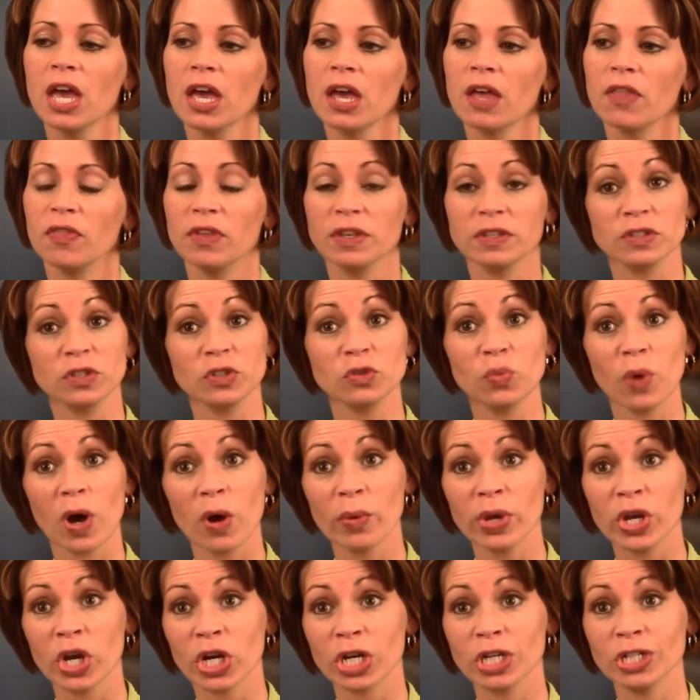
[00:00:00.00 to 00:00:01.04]
this is what
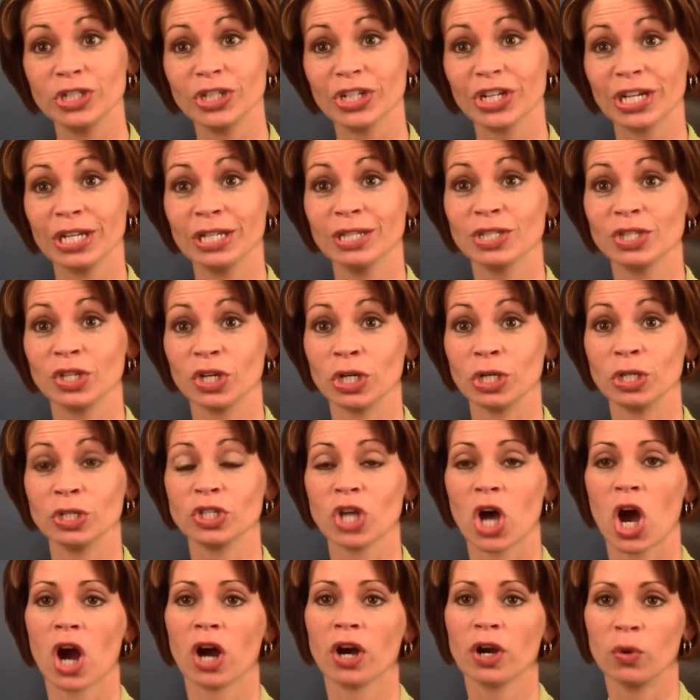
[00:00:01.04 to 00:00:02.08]
we heard your concerns
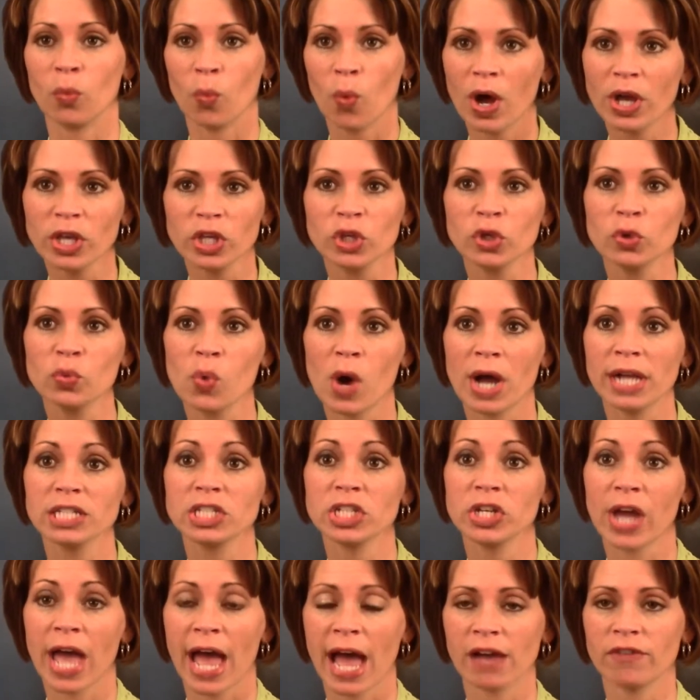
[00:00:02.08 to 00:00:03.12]
are and what you want
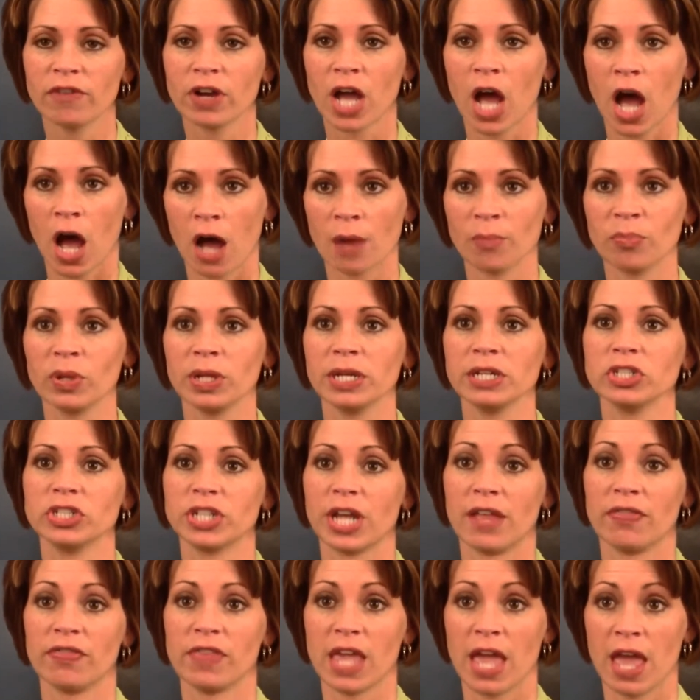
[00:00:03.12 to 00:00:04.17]
to have accomplished
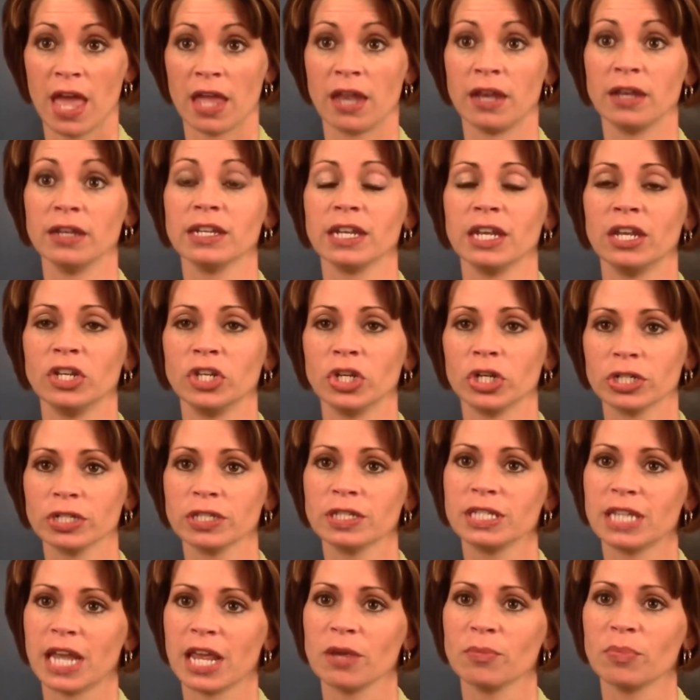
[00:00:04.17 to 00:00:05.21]
at the end in your
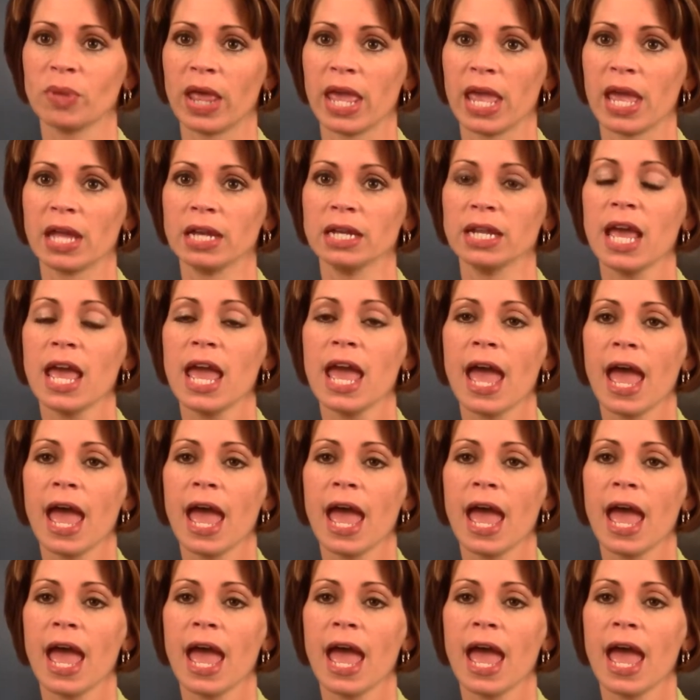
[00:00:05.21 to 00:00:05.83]
estate plan,